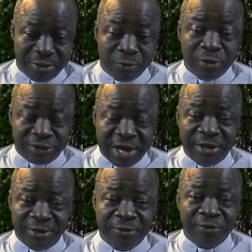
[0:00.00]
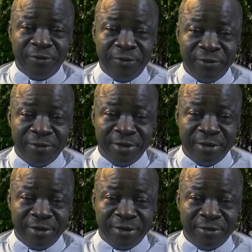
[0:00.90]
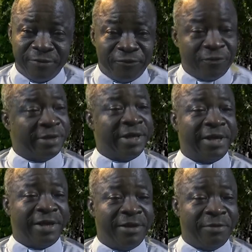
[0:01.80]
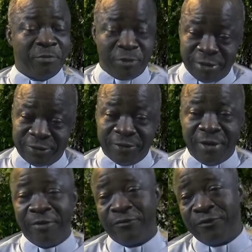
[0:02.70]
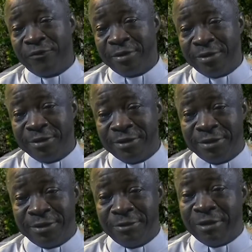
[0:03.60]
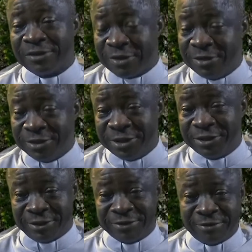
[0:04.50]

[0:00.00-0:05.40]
We thank you for the birth of your Son, Jesus